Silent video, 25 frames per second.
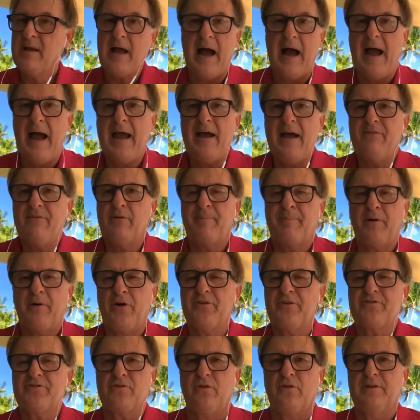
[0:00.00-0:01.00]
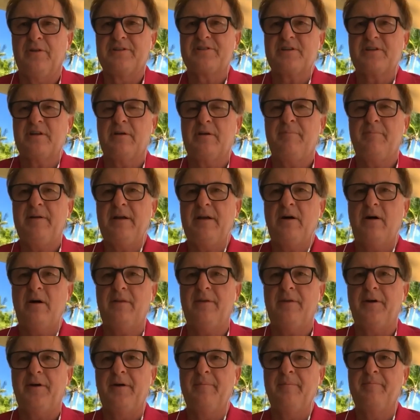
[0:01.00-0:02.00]
I have a personal that's going to be on
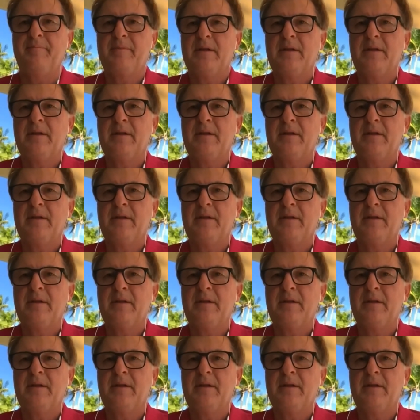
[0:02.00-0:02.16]
there.